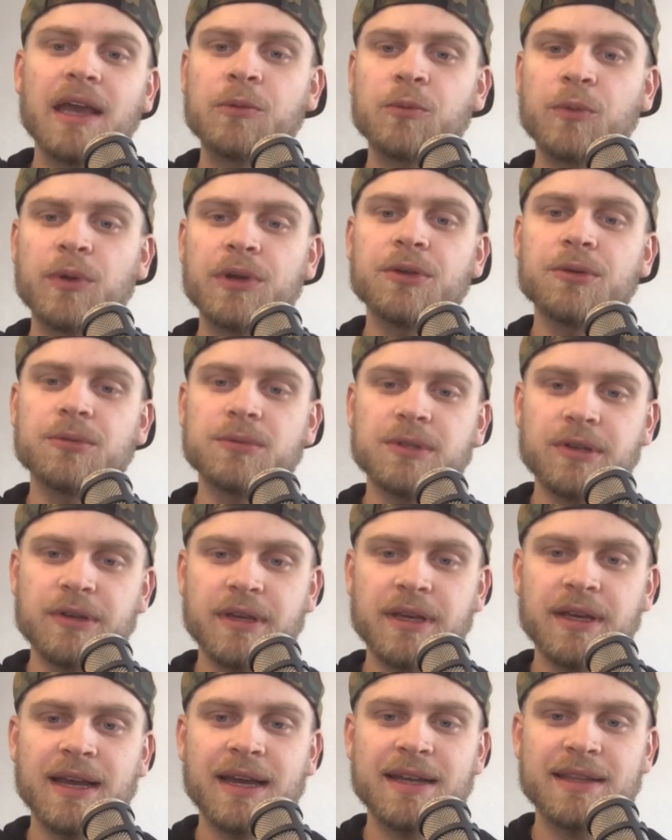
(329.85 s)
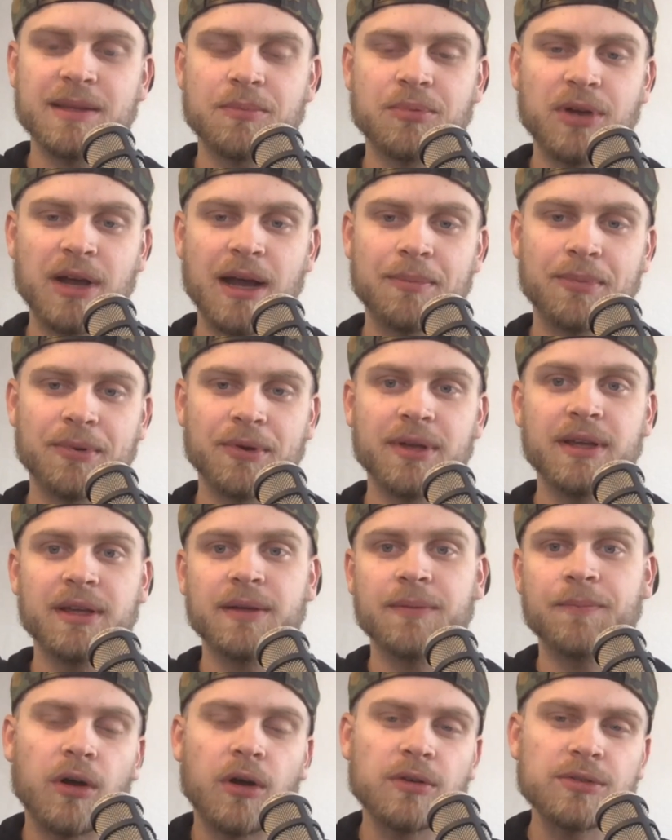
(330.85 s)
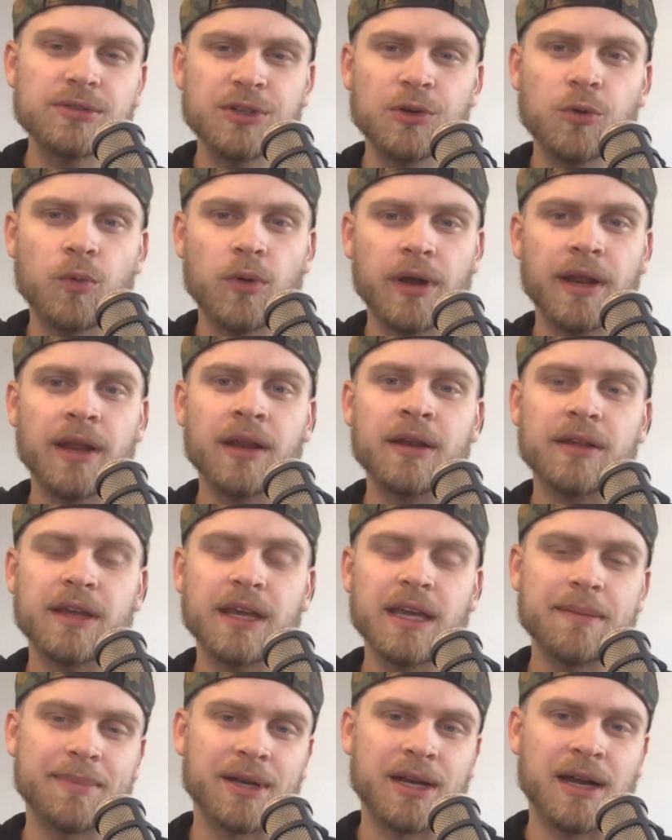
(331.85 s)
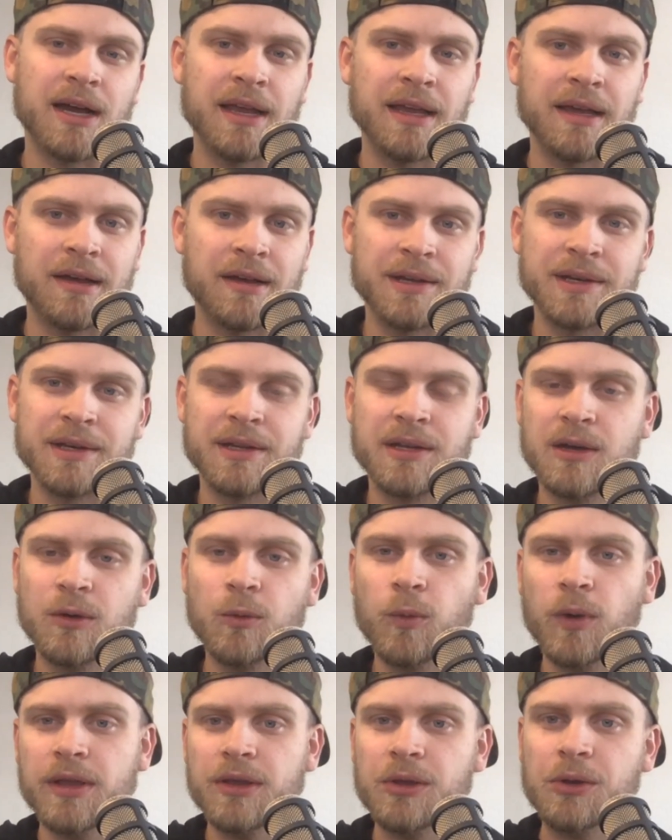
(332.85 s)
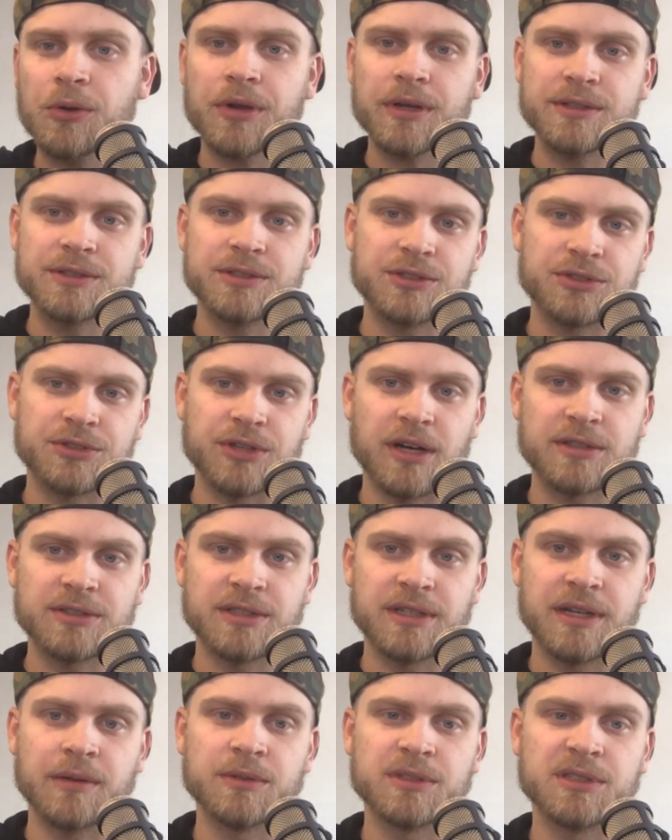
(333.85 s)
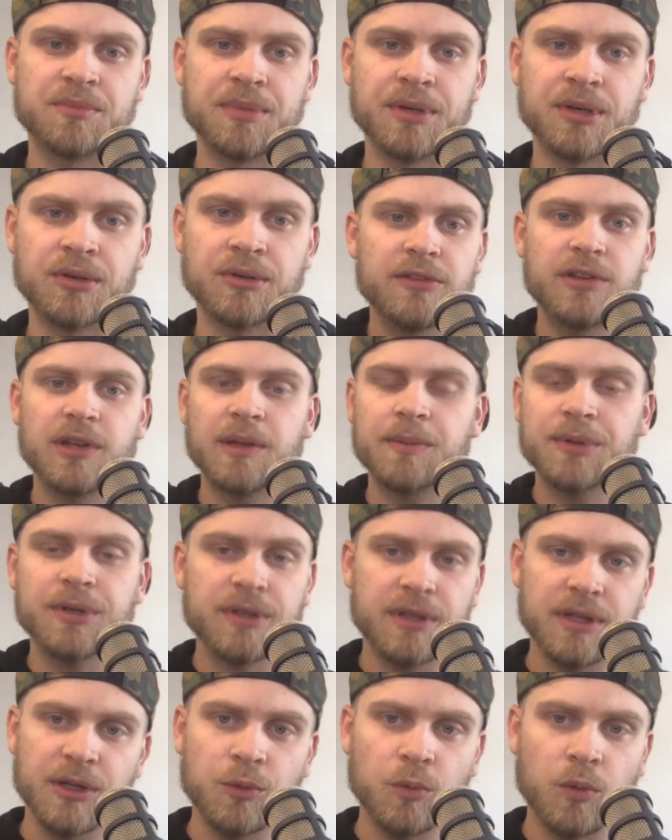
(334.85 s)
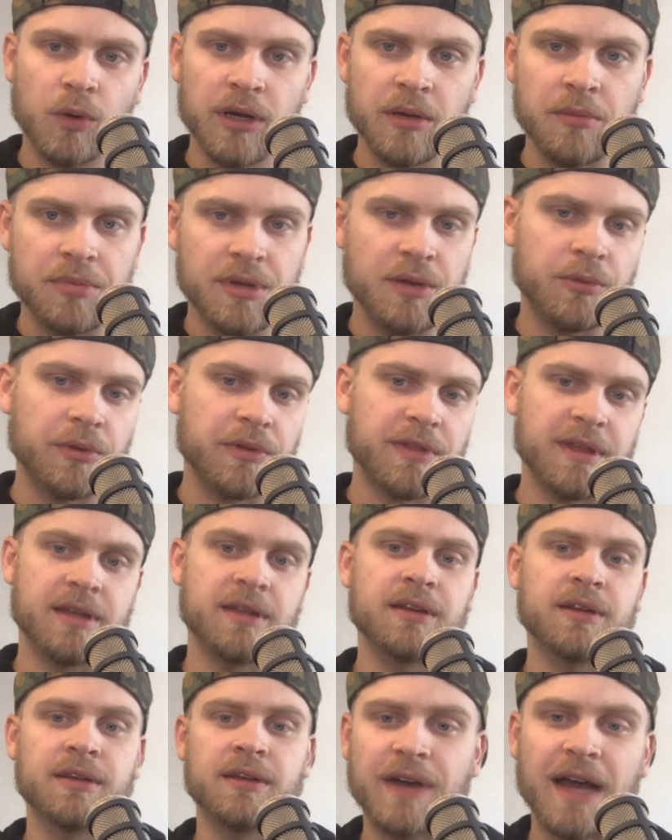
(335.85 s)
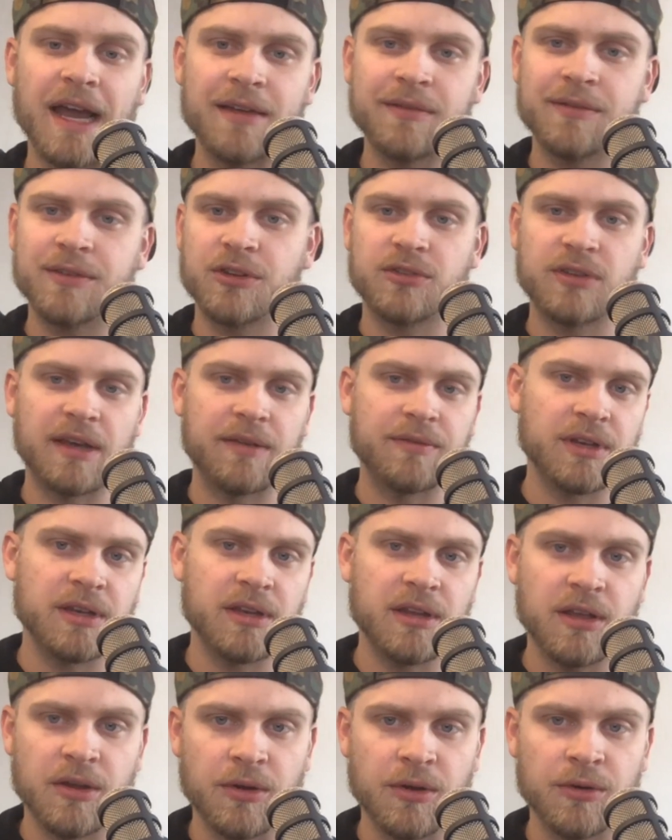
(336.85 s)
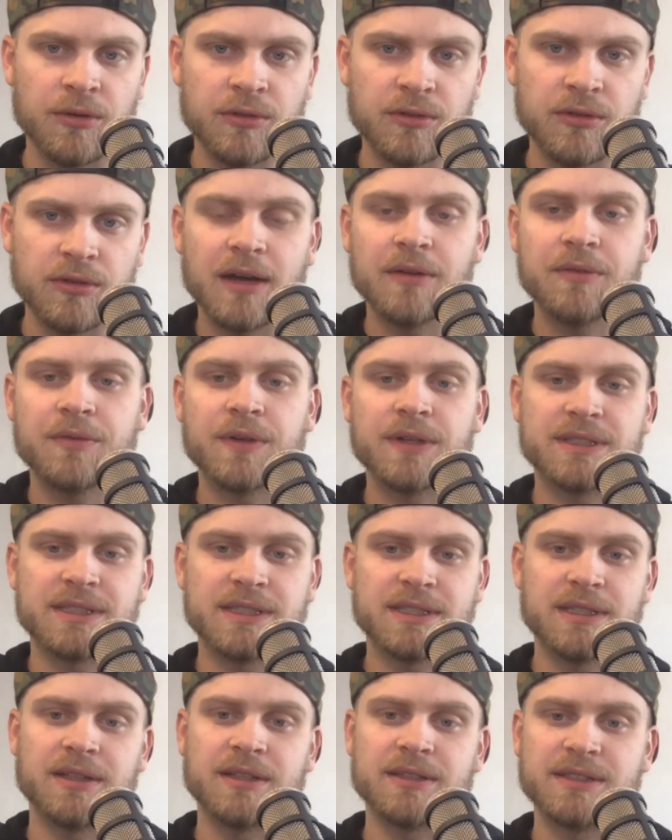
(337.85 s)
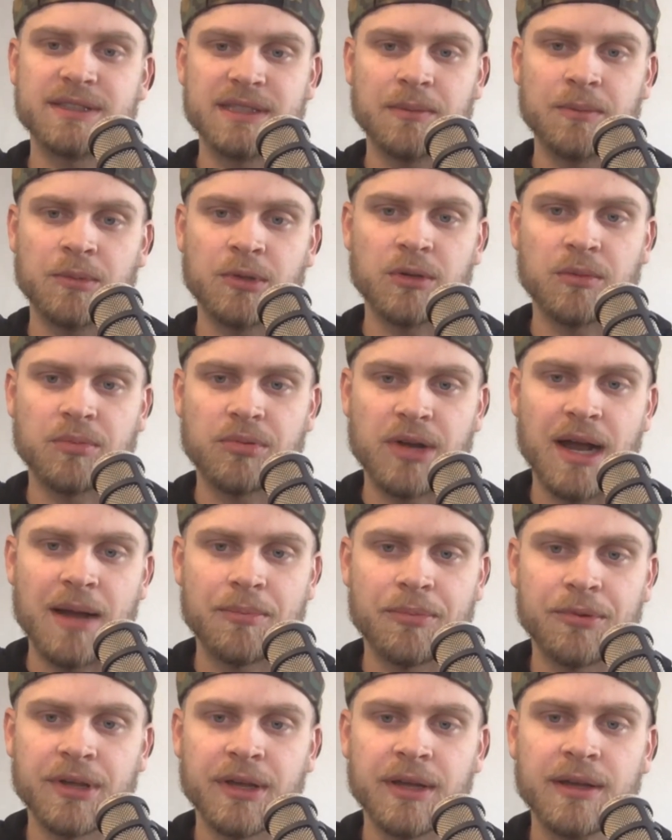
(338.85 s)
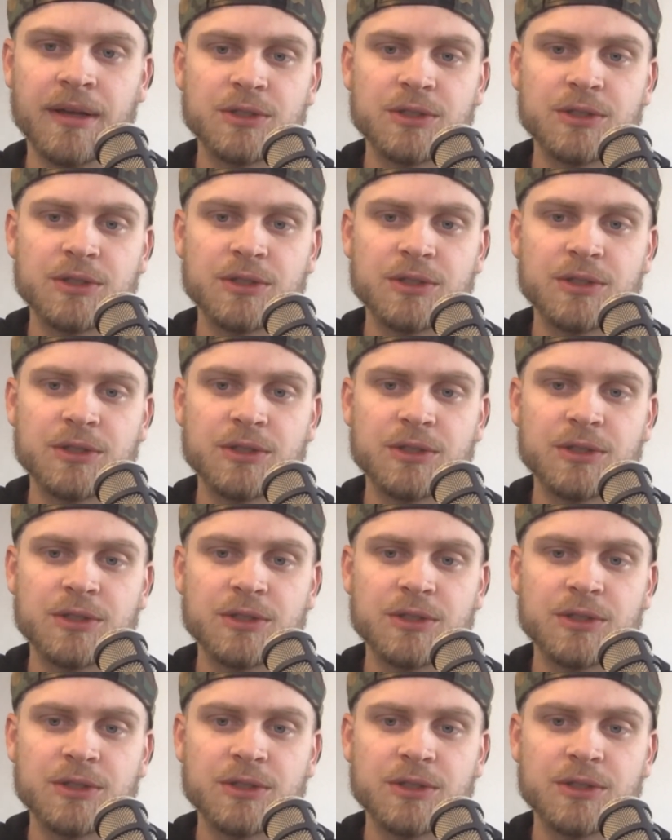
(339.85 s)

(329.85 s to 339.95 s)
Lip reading: And when you're looking at the property, also wanting to keep an eye on what year construction it was built. Typically, you want to be within 5 to 7 years of the similar property.